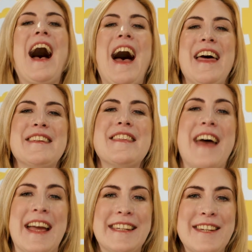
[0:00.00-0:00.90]
And
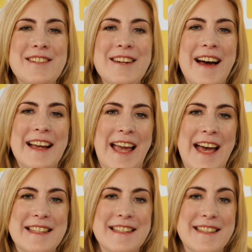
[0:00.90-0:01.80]
thank you to our
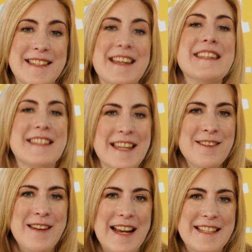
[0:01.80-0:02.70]
guests, and see
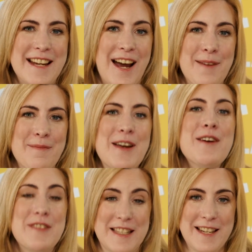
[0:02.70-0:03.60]
you next time
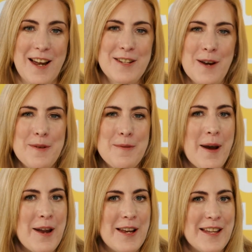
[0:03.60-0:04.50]
for Startup with
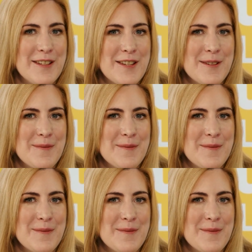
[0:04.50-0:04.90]
Poland.